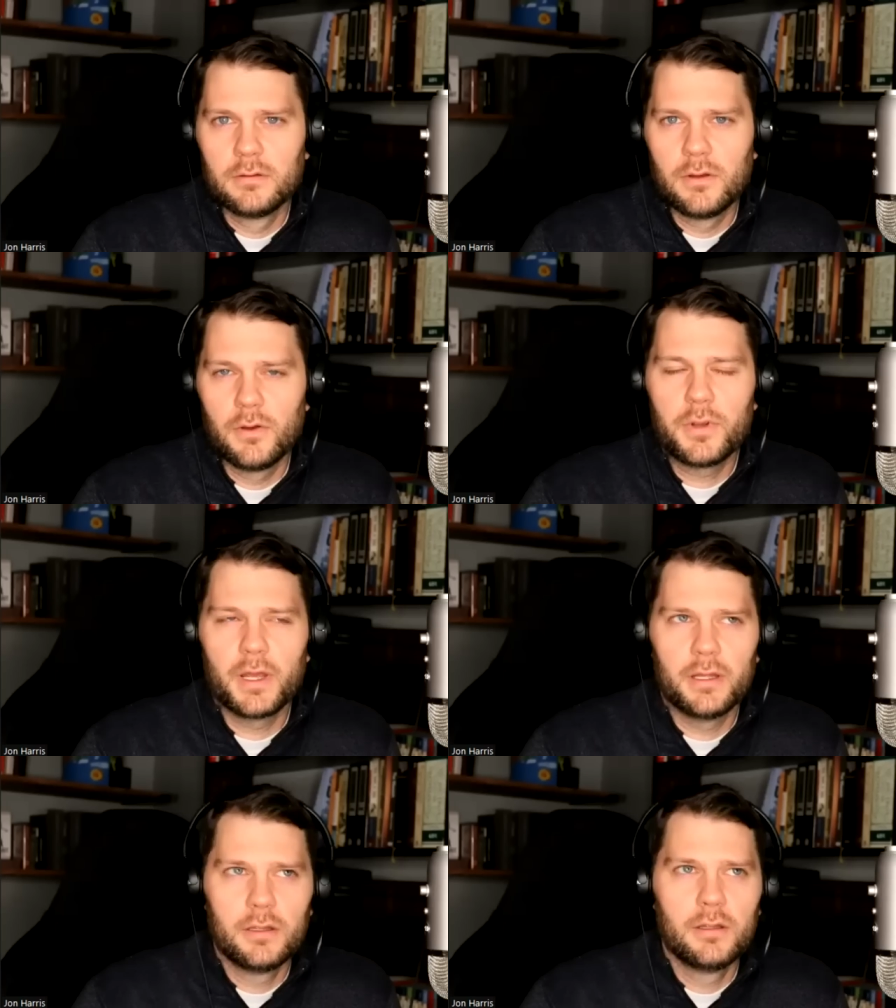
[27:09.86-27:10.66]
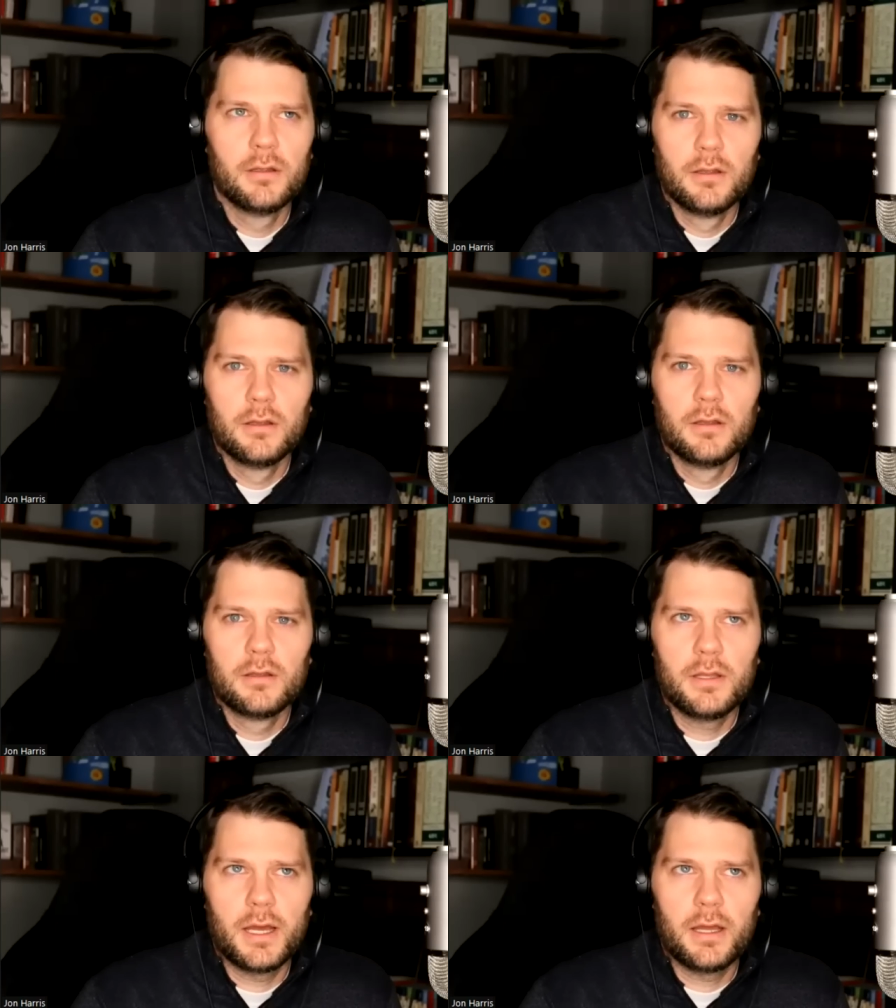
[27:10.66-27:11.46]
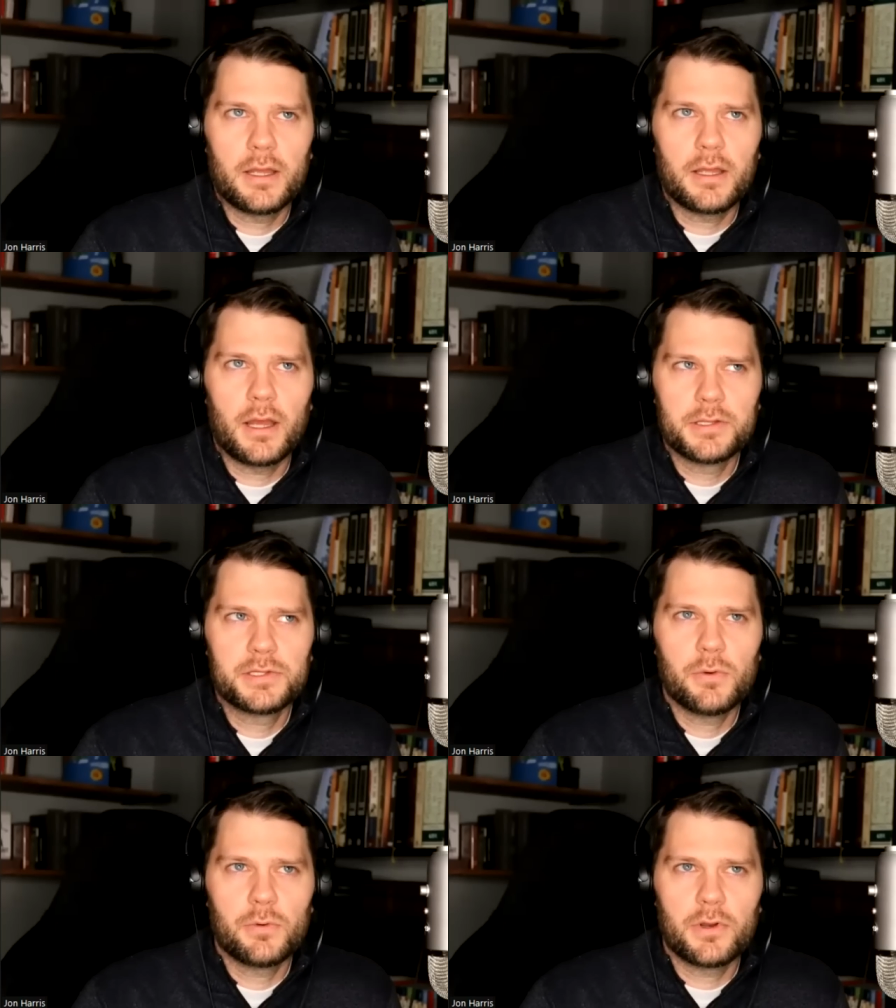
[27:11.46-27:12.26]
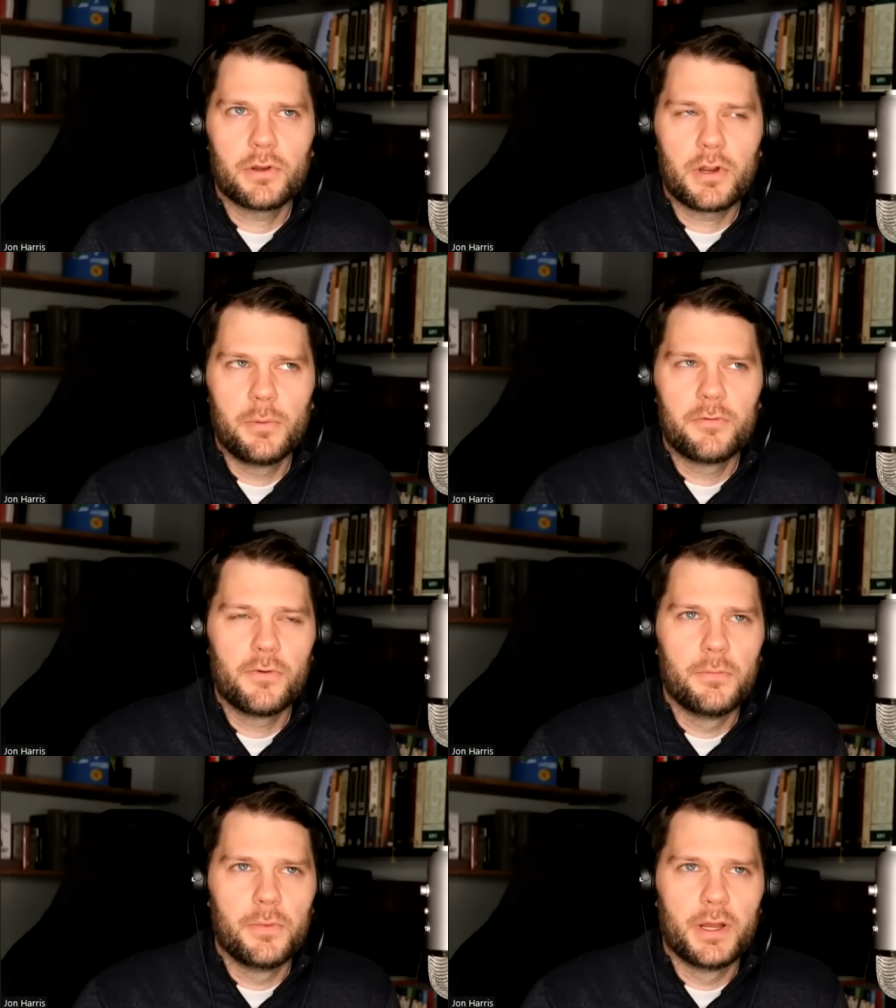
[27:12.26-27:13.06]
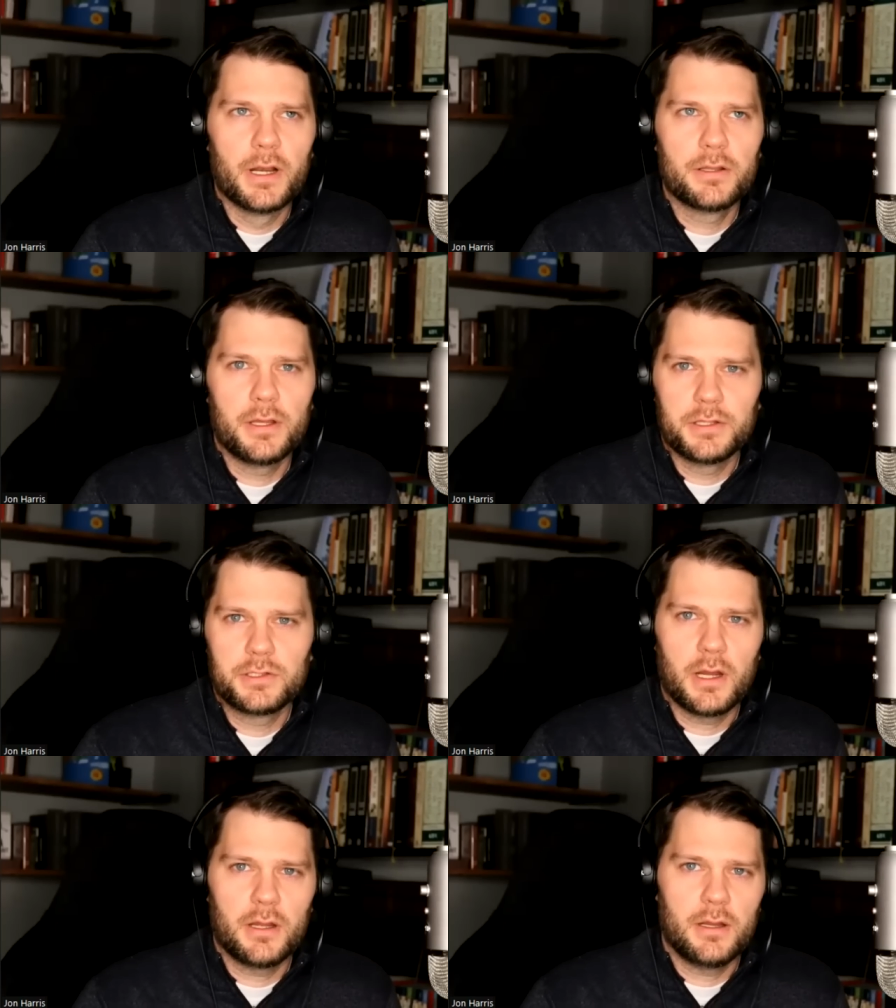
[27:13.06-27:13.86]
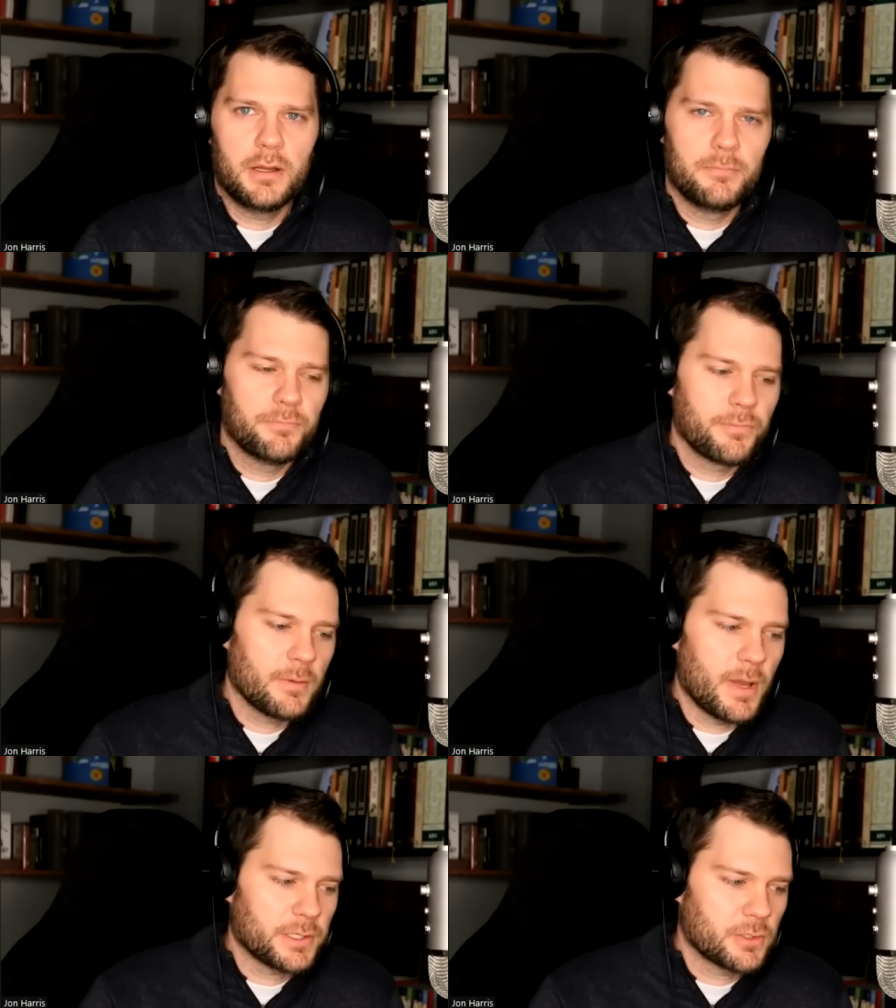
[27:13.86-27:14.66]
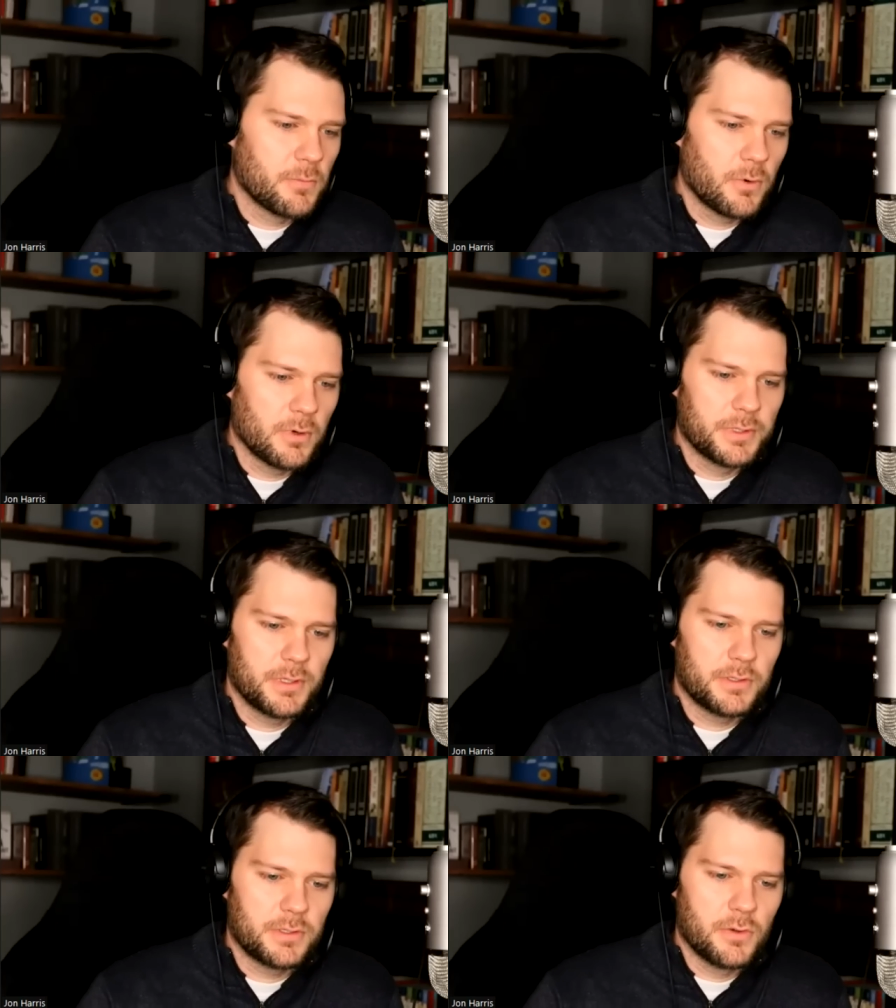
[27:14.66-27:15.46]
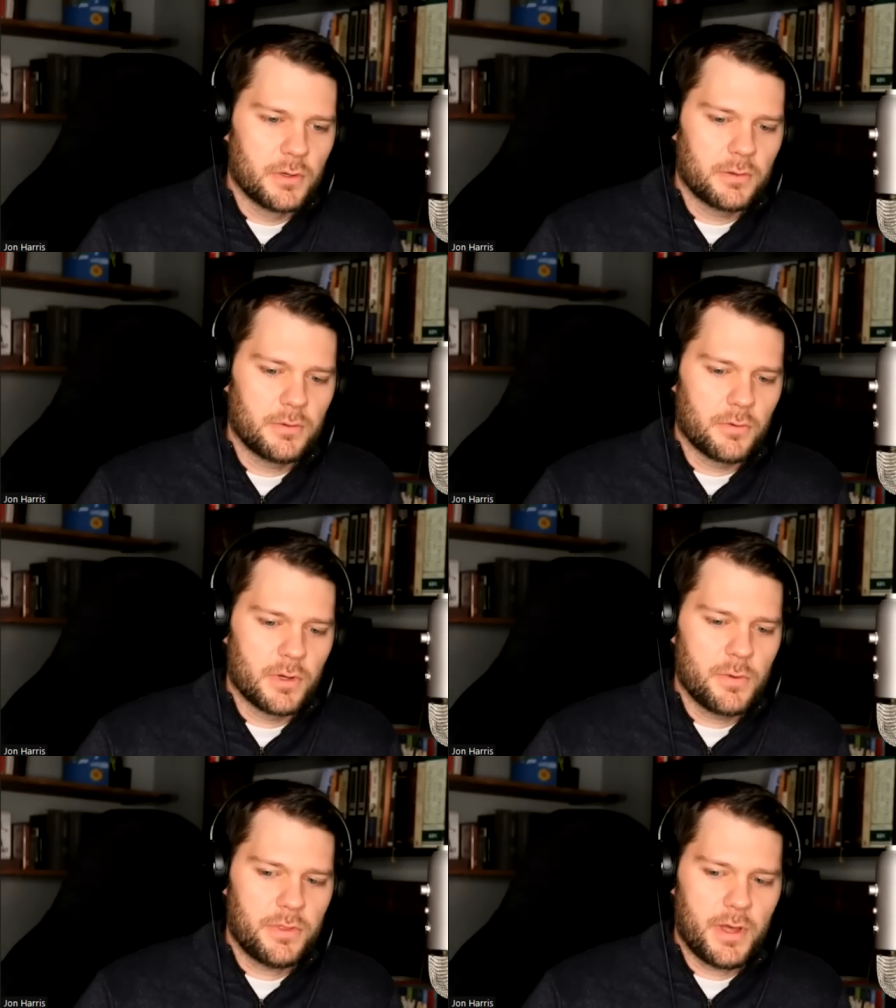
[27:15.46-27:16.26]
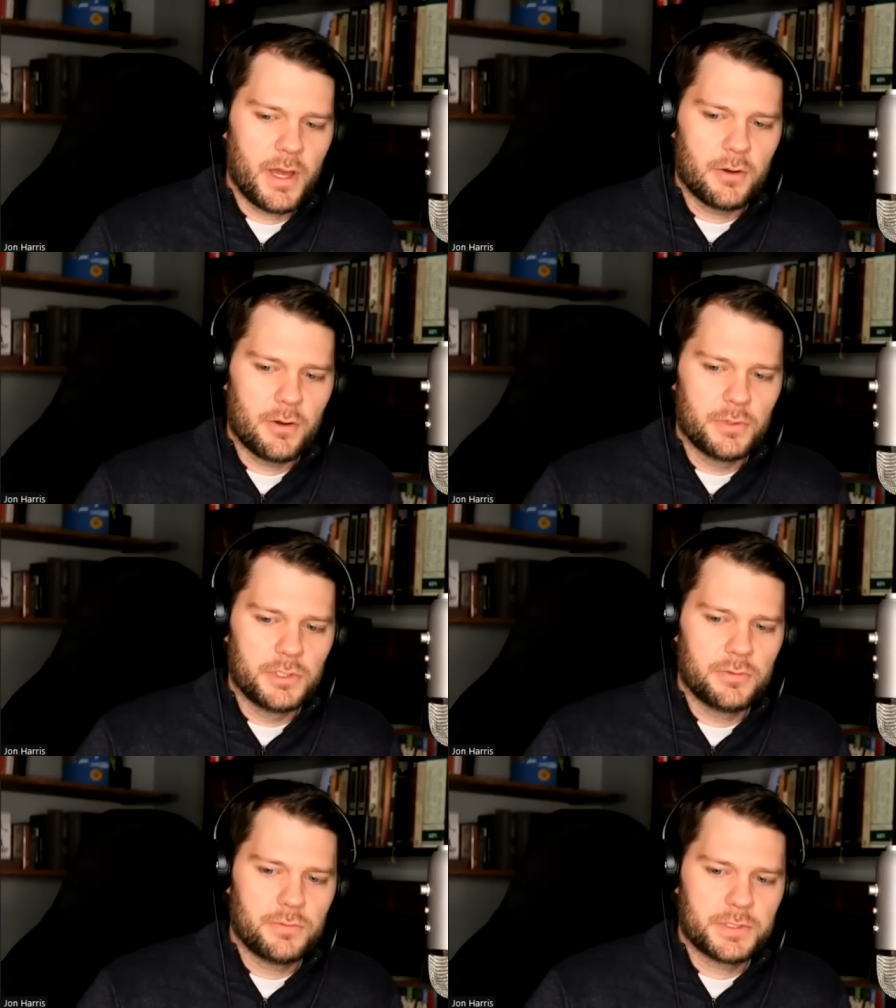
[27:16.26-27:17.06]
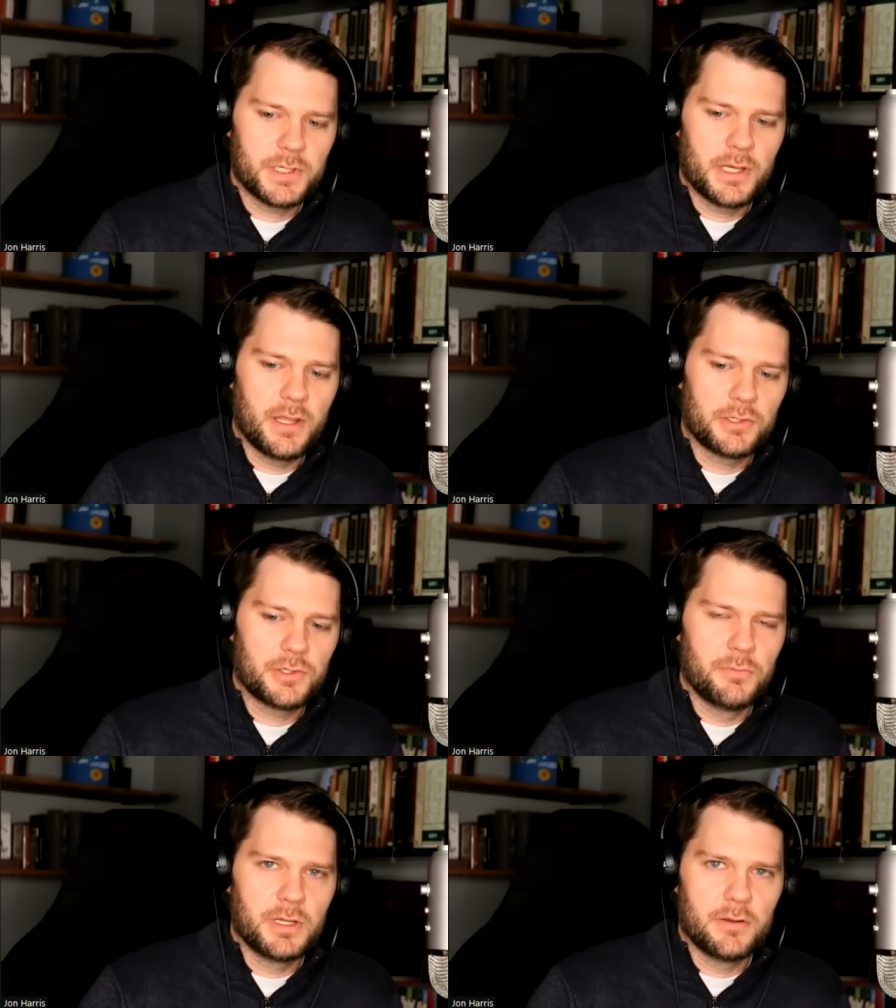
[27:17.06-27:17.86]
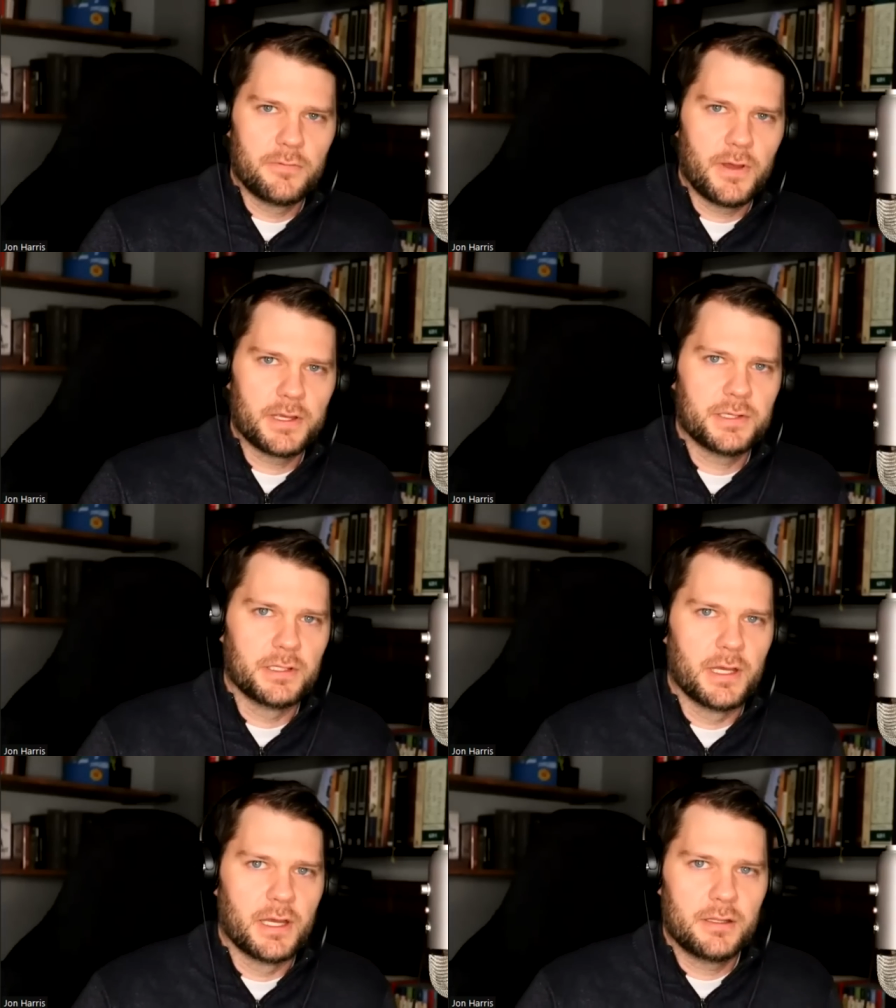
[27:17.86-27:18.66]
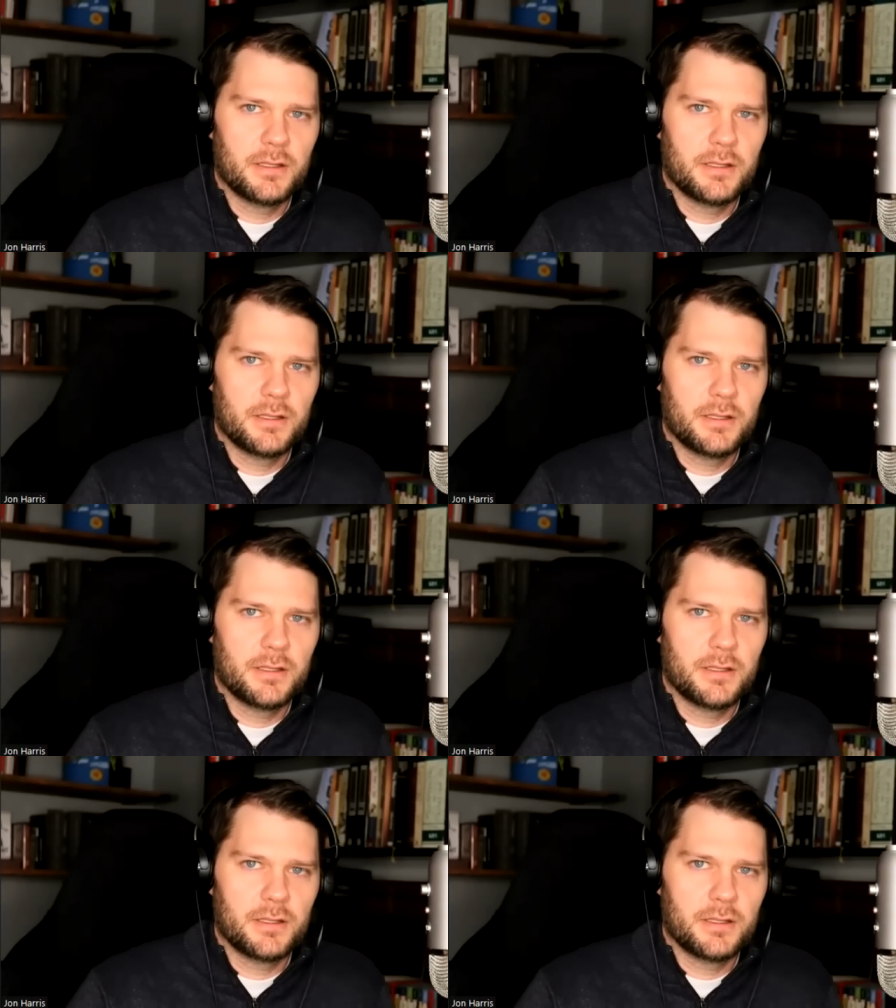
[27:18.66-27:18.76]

Okay. Yeah, I, I can see where you're coming from there. That, uh, um, Pastor Moore, do you agree with that, or would you say that I should be confessing that?